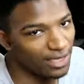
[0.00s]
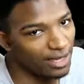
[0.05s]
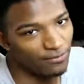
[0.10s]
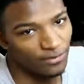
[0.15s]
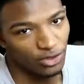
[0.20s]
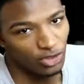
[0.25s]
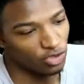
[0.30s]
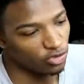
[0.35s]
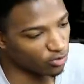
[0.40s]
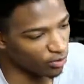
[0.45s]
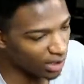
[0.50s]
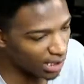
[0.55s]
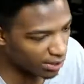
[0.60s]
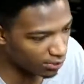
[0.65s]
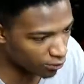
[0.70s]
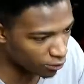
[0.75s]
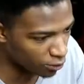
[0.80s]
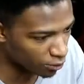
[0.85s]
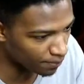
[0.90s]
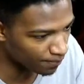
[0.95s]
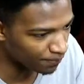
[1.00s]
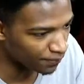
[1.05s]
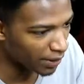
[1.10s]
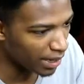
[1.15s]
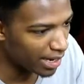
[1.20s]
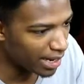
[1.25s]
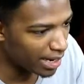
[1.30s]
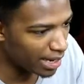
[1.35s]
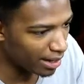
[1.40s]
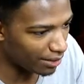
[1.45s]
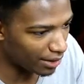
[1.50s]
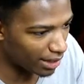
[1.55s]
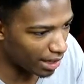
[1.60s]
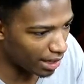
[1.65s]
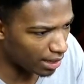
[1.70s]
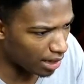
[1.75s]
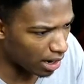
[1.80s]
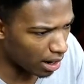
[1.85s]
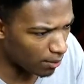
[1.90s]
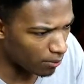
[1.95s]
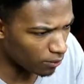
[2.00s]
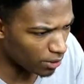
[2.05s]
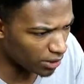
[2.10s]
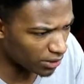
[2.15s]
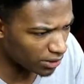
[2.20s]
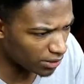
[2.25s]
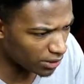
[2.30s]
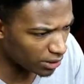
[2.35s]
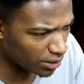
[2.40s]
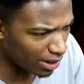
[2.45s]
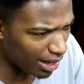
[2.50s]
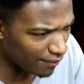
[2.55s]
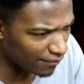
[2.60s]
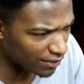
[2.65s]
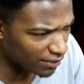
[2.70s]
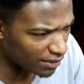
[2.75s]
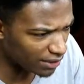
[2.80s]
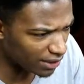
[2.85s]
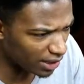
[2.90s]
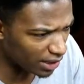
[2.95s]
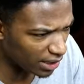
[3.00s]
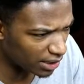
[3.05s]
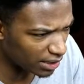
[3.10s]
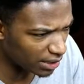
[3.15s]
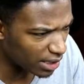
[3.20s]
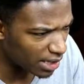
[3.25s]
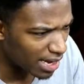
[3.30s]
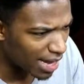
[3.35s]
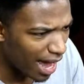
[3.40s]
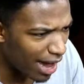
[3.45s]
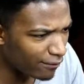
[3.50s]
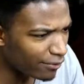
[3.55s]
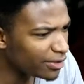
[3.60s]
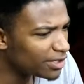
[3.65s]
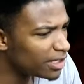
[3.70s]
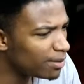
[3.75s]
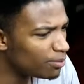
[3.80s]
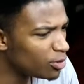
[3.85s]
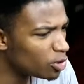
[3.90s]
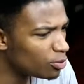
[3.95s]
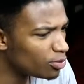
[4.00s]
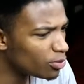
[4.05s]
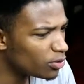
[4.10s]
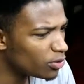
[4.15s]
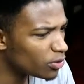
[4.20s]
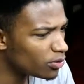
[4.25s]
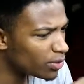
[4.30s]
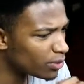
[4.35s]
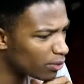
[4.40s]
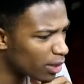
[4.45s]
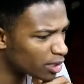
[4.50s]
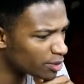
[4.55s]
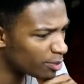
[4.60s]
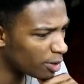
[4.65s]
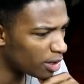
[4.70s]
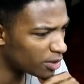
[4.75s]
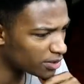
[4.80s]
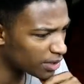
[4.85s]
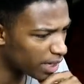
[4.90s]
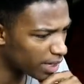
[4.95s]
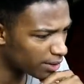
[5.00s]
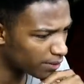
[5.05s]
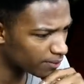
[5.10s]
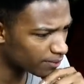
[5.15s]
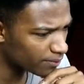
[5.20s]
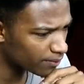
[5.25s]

Leffen destroyed Shroom, and then um we still haven't seen. Have we seen PewPewU and Westballz yet?